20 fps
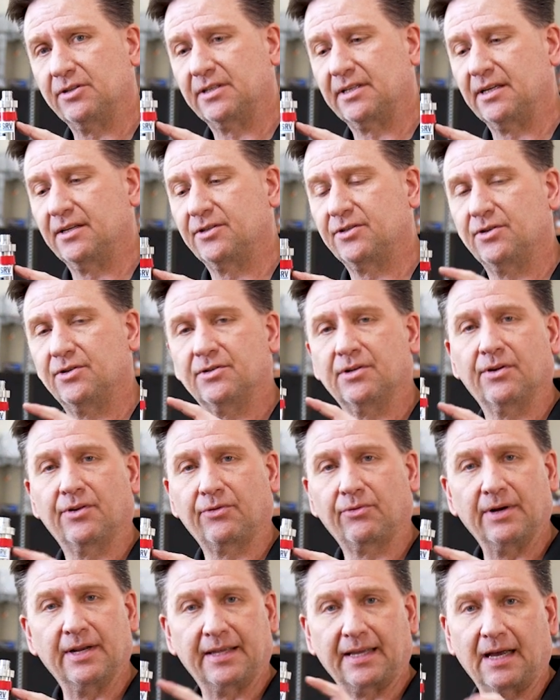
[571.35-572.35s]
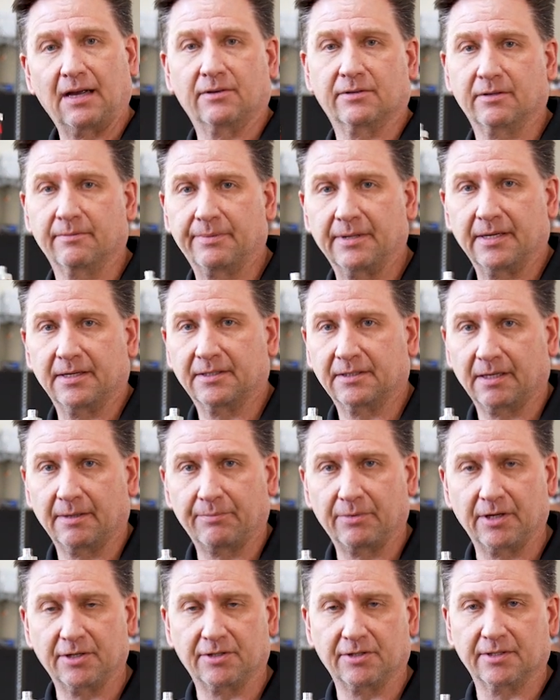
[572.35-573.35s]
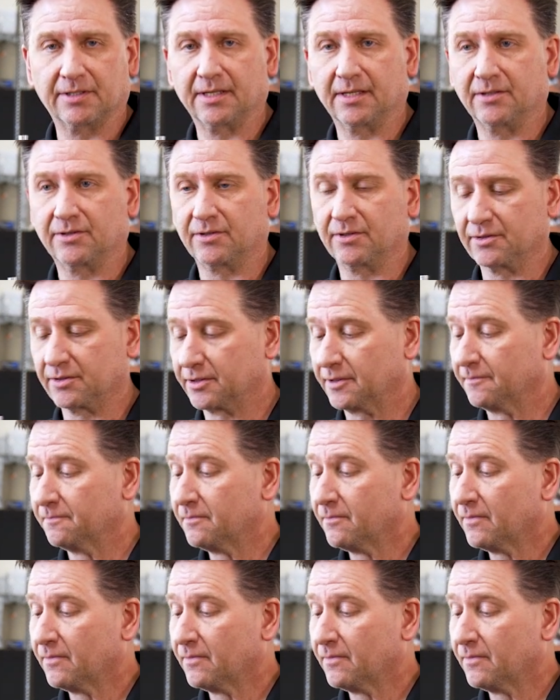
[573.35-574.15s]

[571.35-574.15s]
sensors and 3,000 PSI pressure sensors.